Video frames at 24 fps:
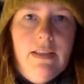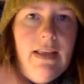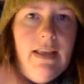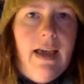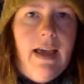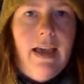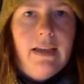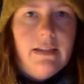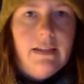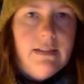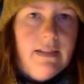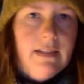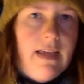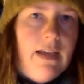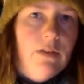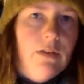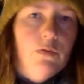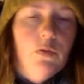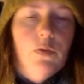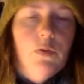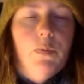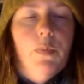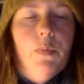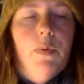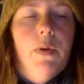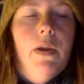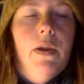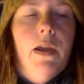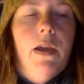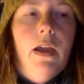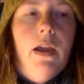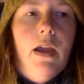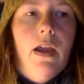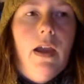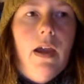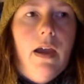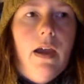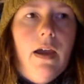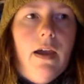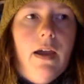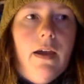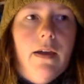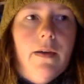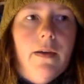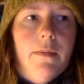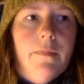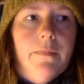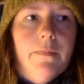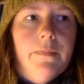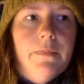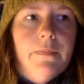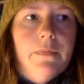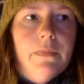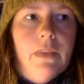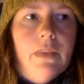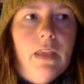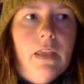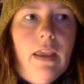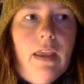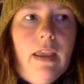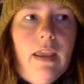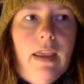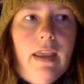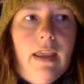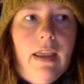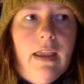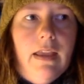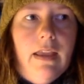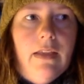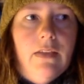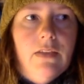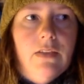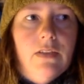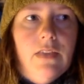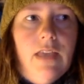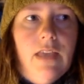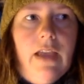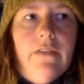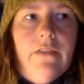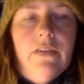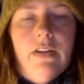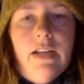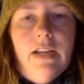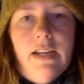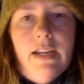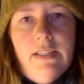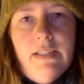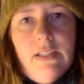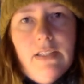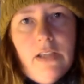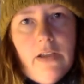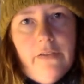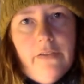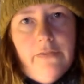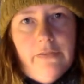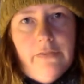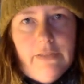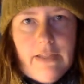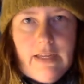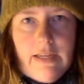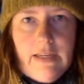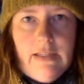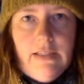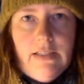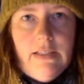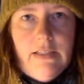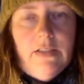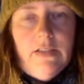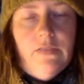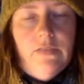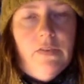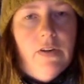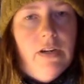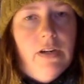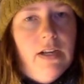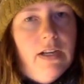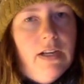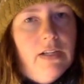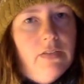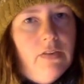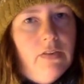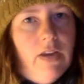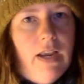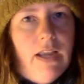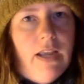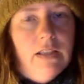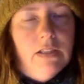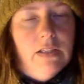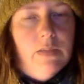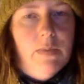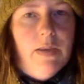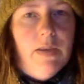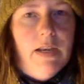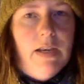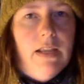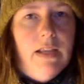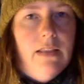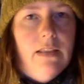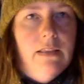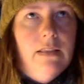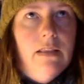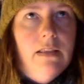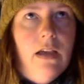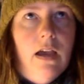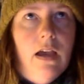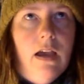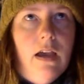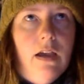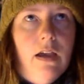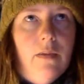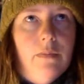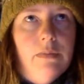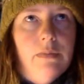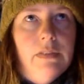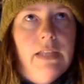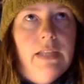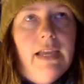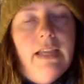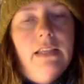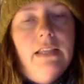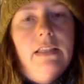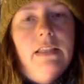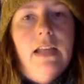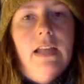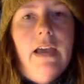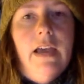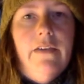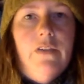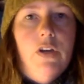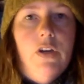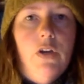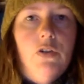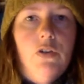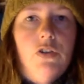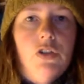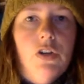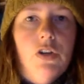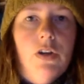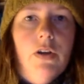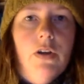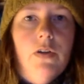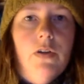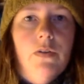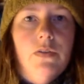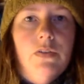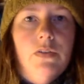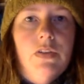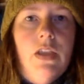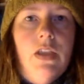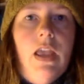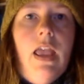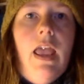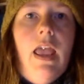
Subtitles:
that group. And they have a nice soft fleece. It's very nice for hand spinning. Like the Navajo churros